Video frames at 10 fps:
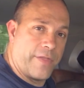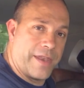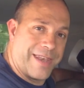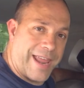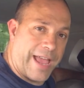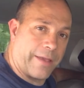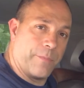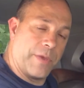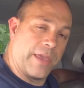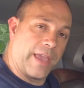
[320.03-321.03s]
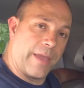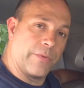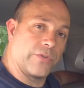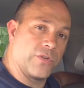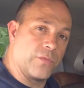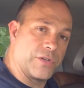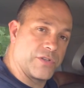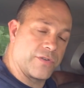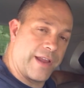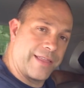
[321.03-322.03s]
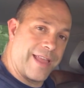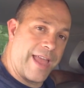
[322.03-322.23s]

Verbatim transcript: the neck being able to restrain the